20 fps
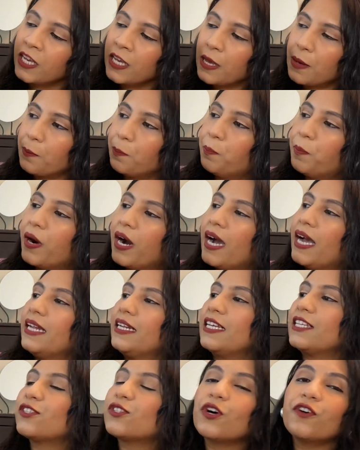
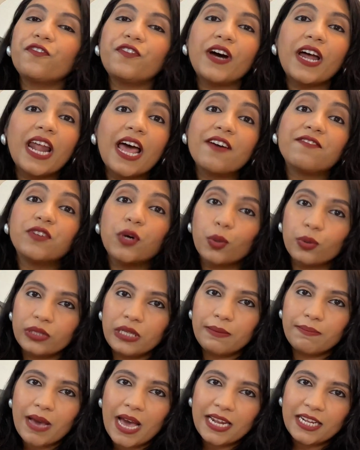But so far I've only
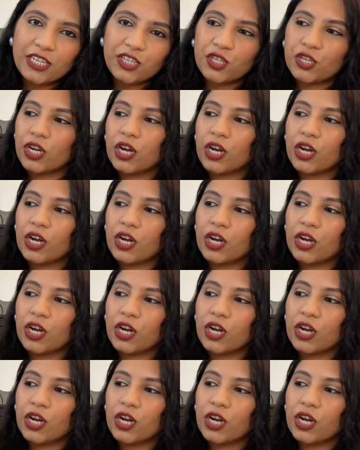managed to